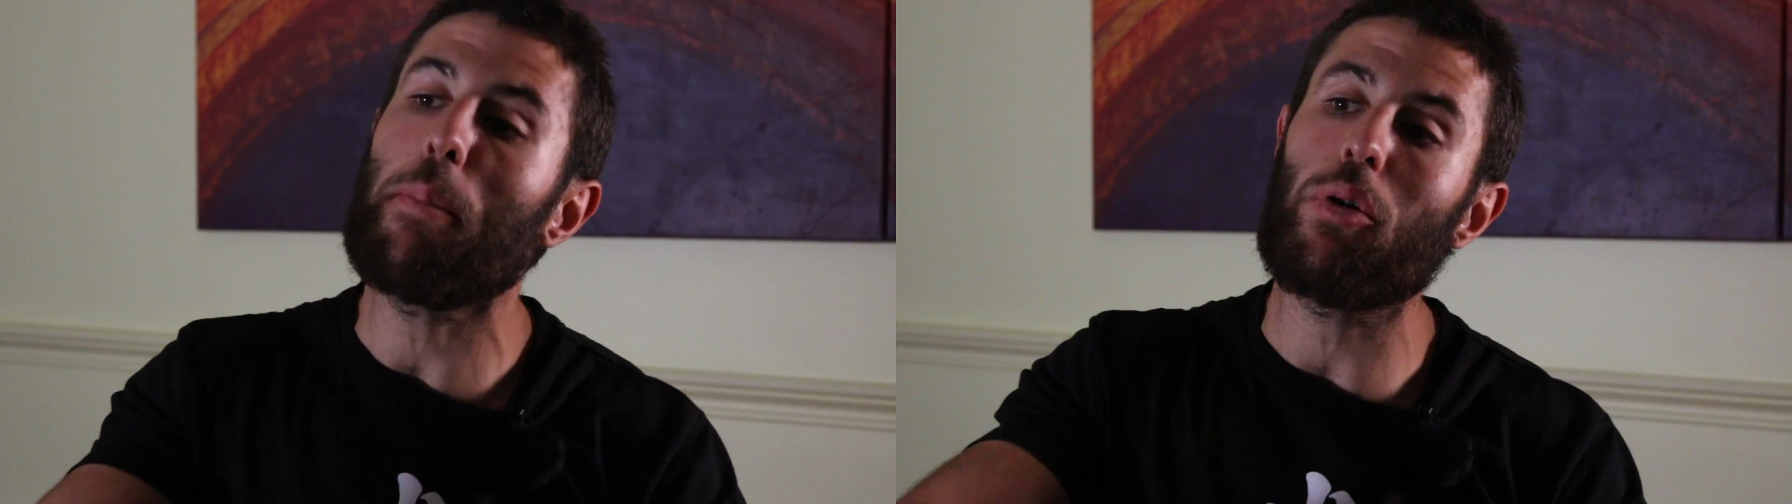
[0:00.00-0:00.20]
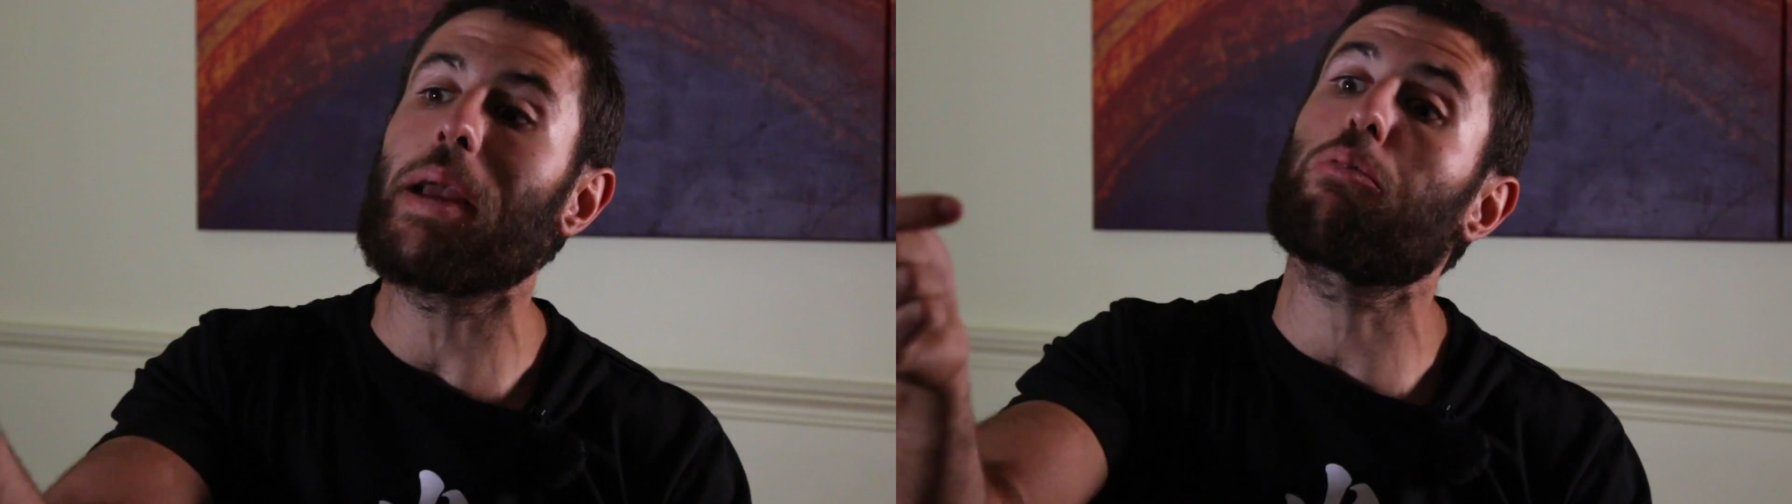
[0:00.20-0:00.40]

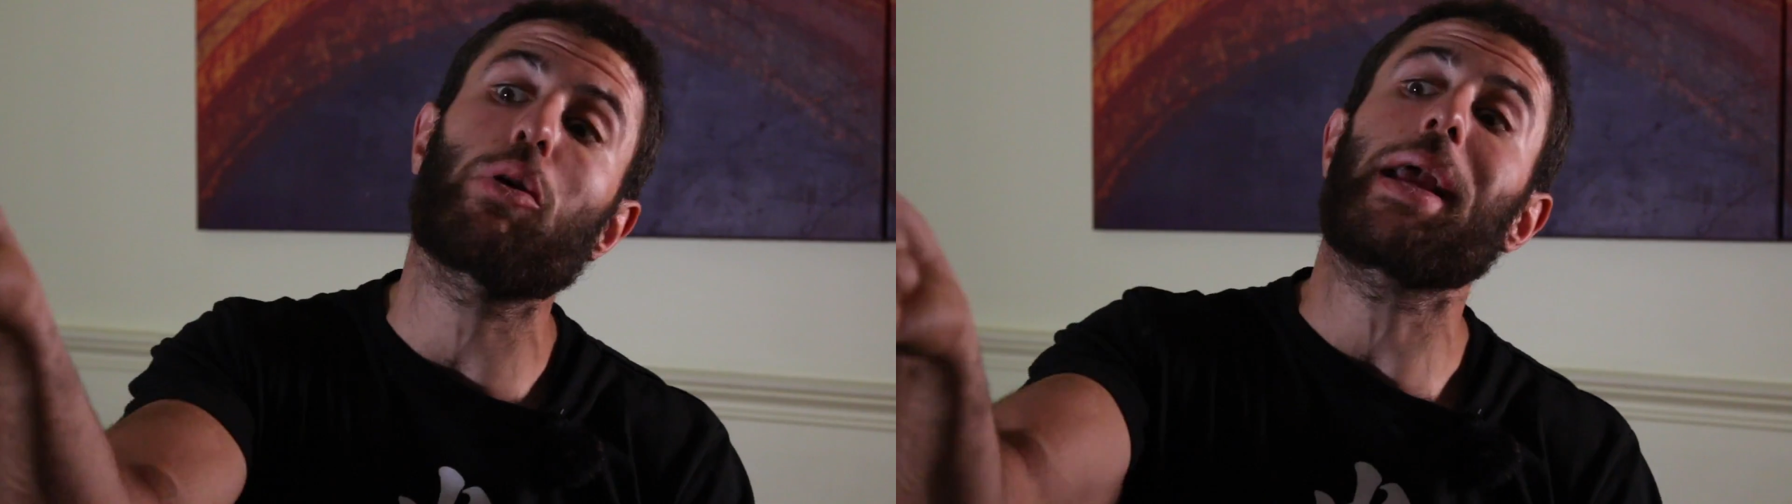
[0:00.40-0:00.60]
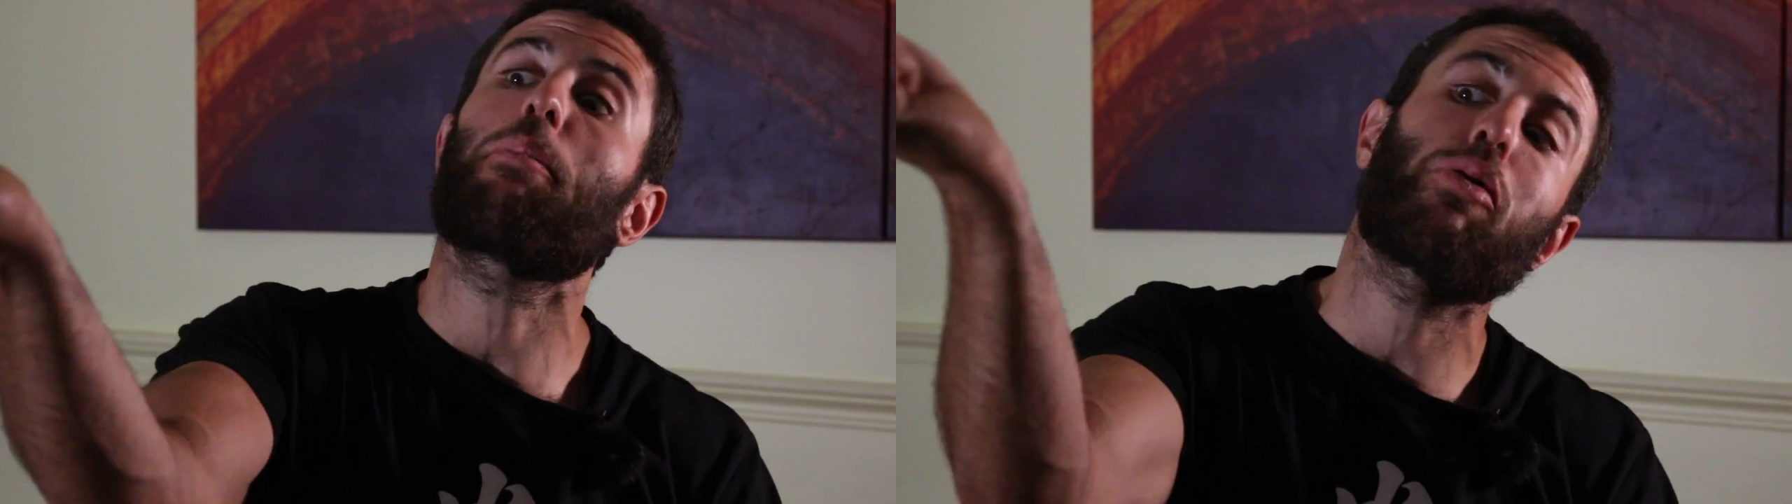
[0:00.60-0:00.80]

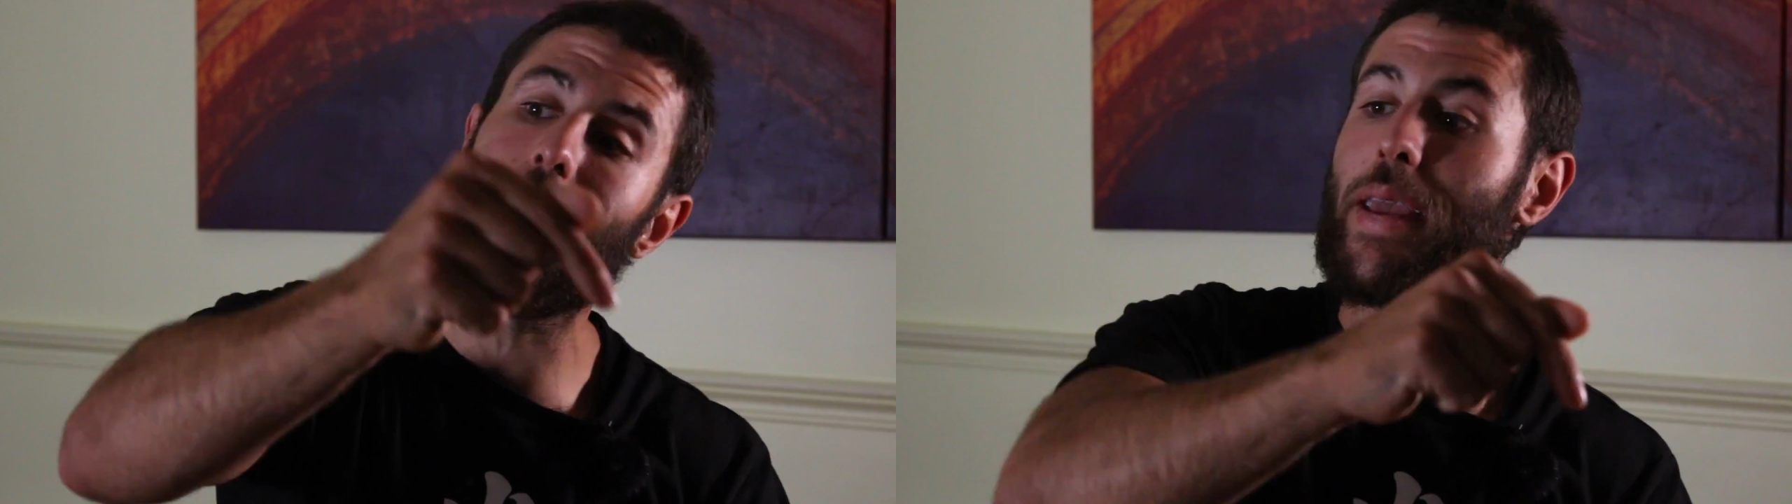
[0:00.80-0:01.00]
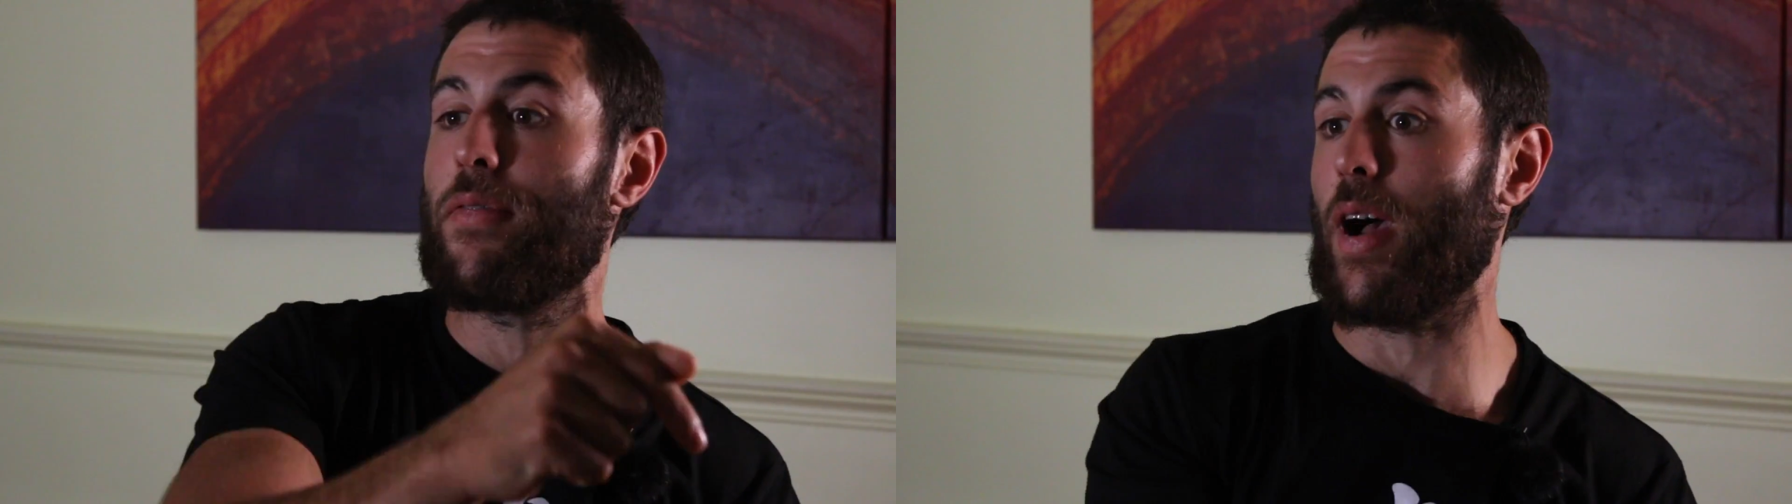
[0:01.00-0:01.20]

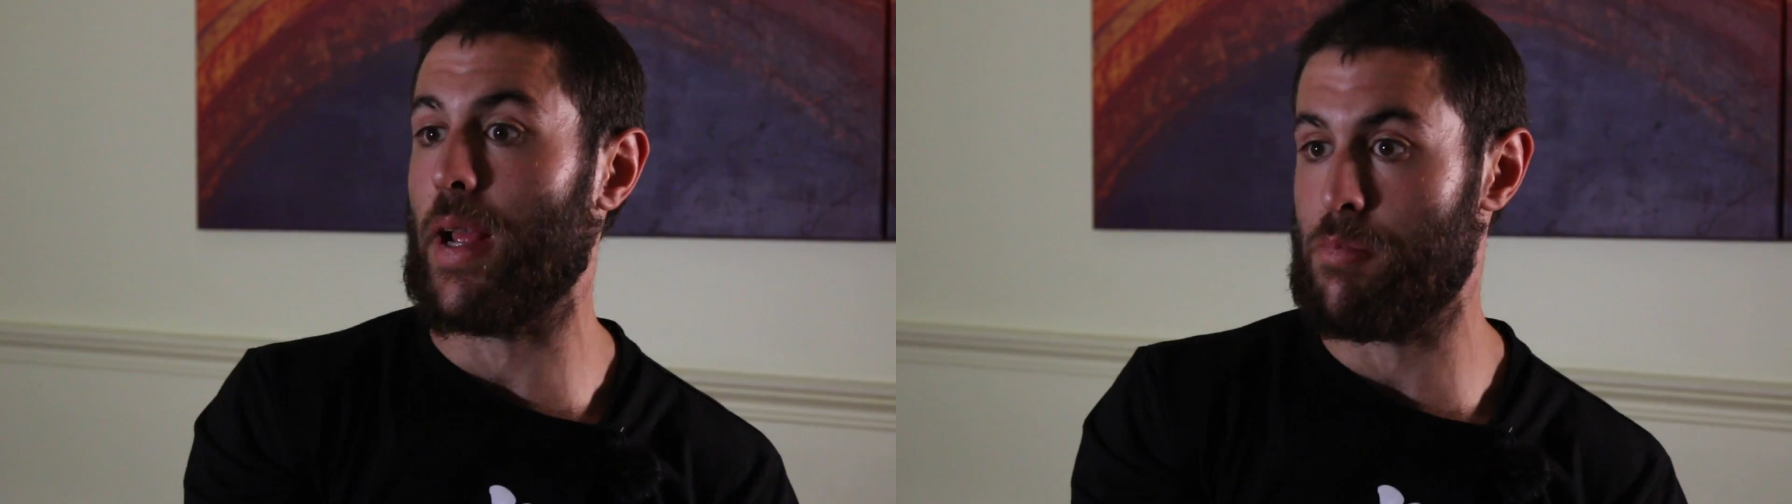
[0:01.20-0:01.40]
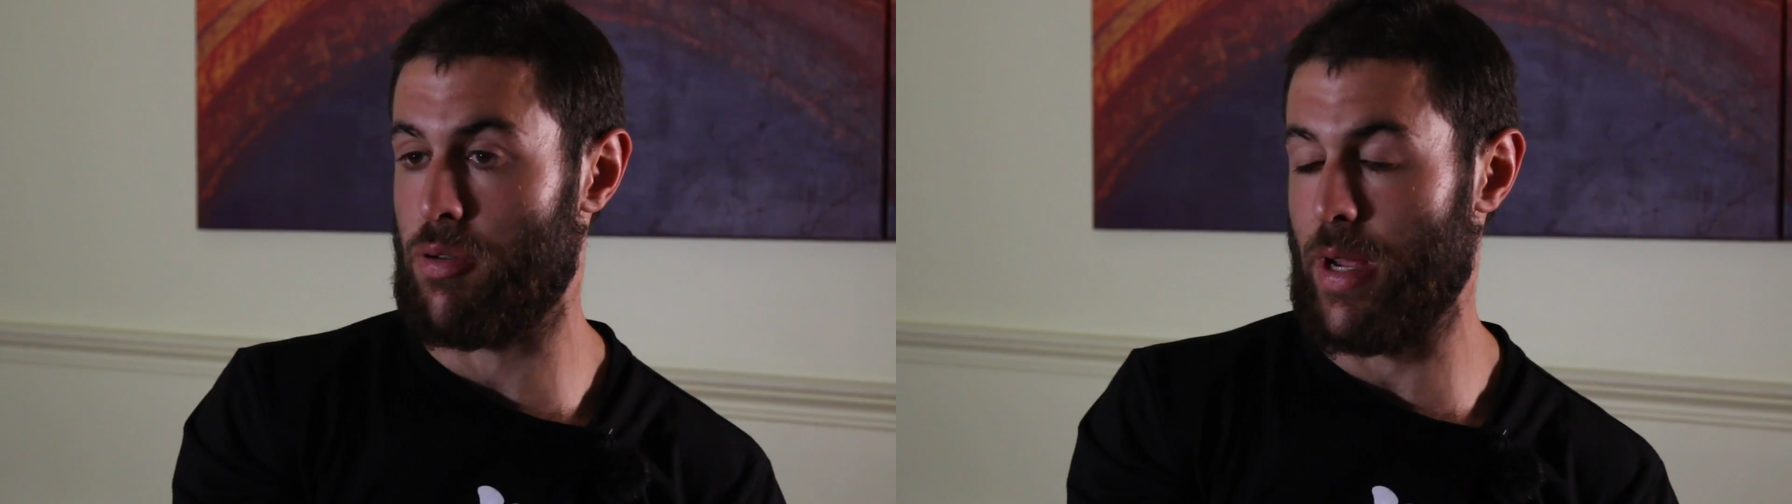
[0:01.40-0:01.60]

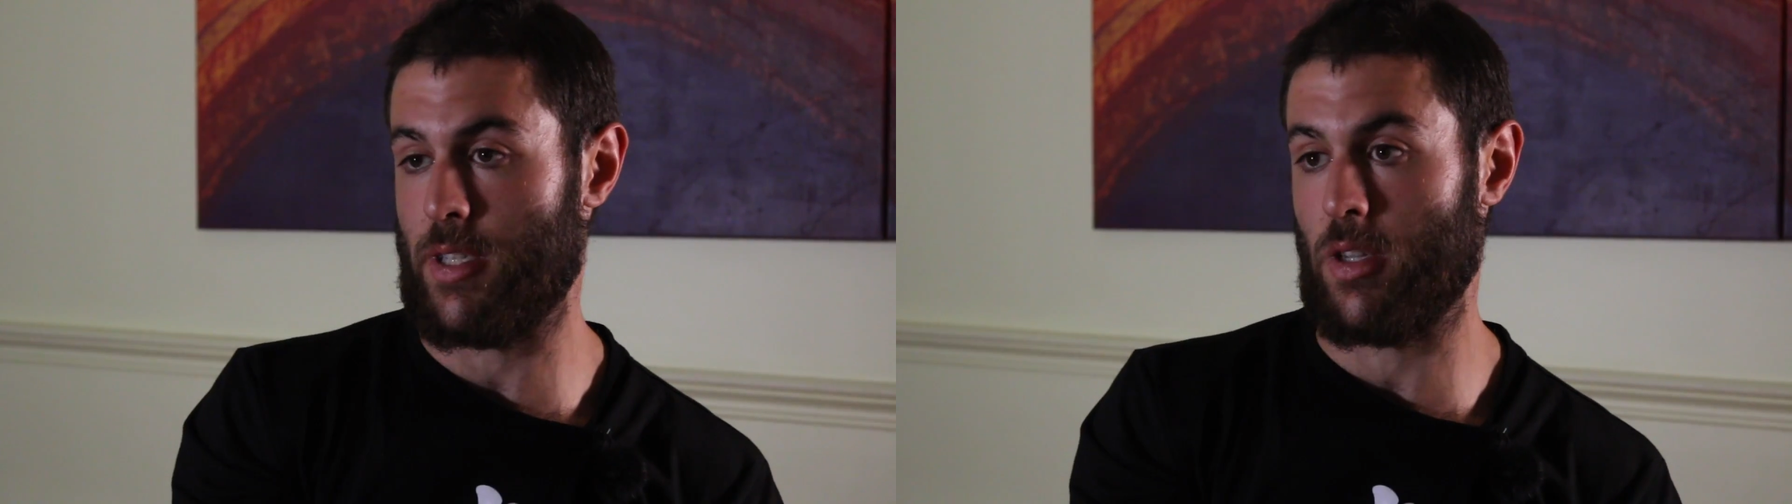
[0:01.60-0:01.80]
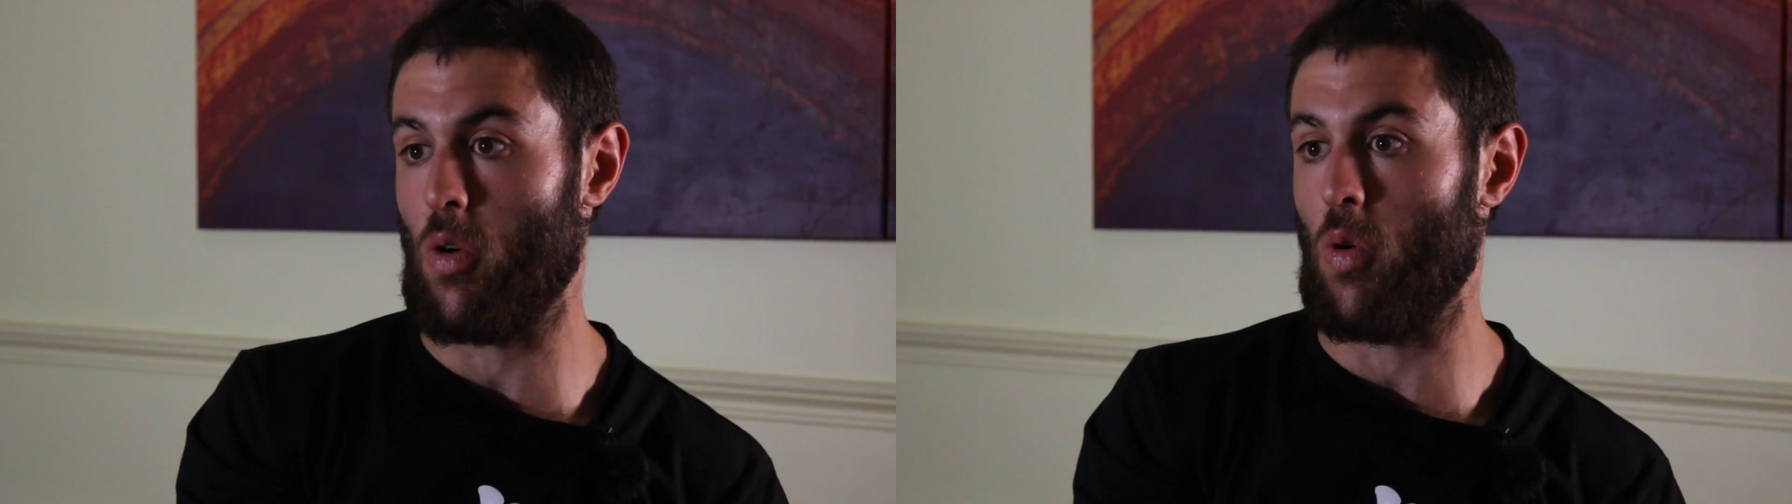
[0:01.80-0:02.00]
fucking
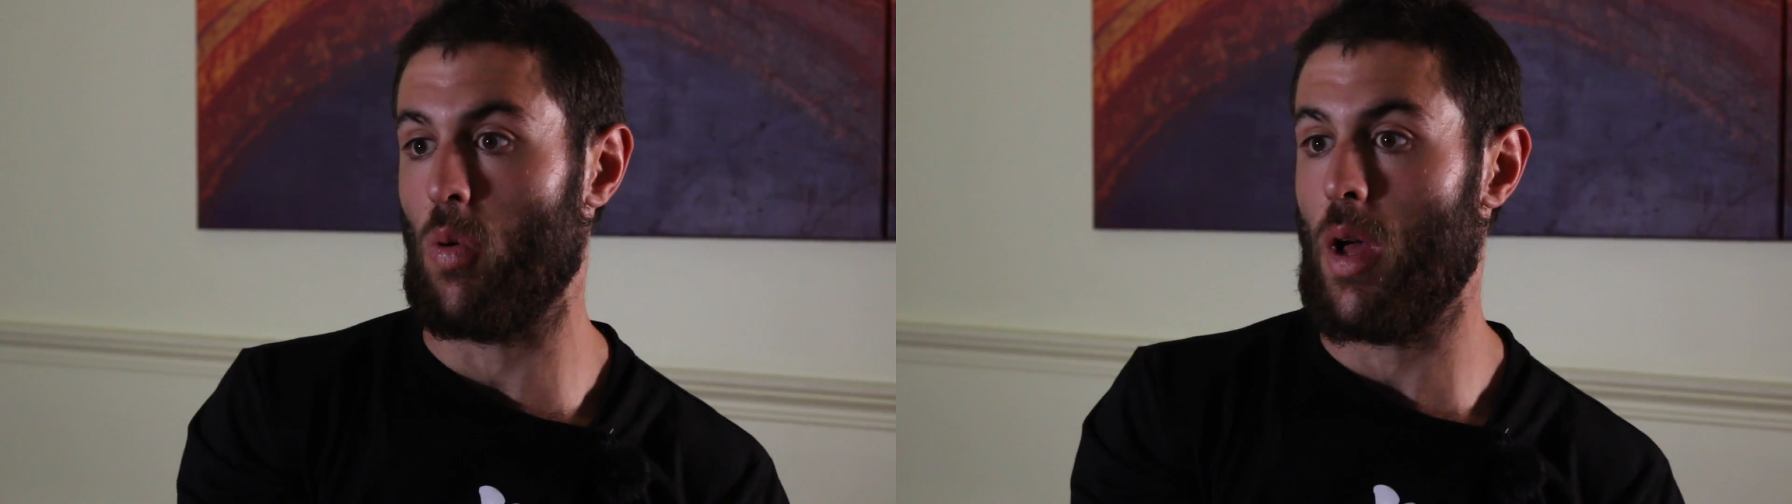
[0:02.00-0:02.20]
preschool.